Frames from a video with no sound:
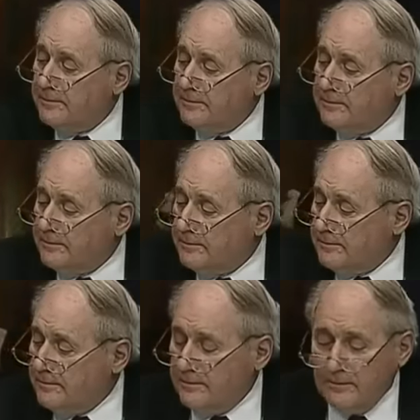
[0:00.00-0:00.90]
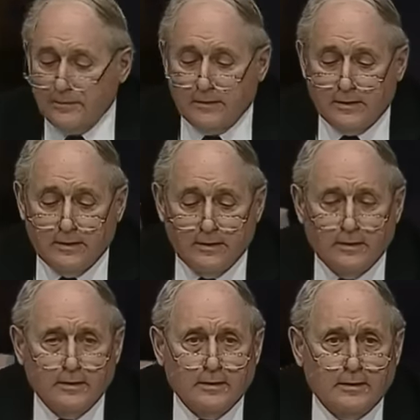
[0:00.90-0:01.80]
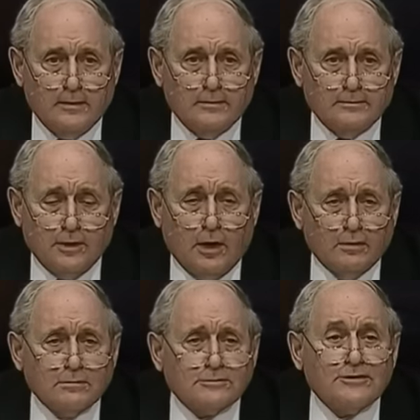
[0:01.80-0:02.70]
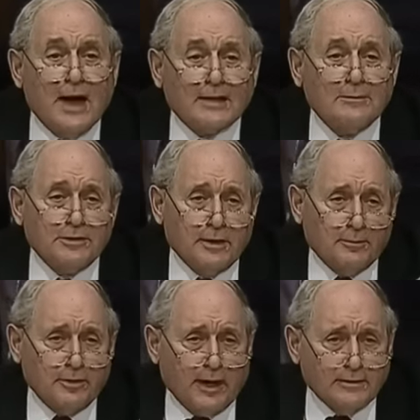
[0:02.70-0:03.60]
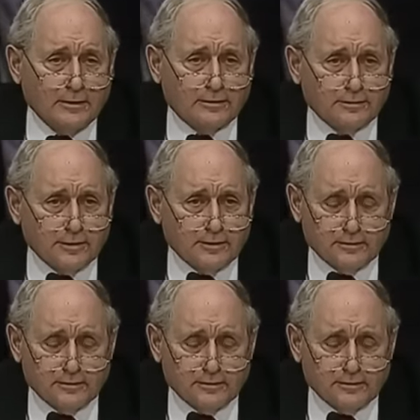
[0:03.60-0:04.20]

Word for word: Within this exhibit, or? I'm- No, document number 93 Okay.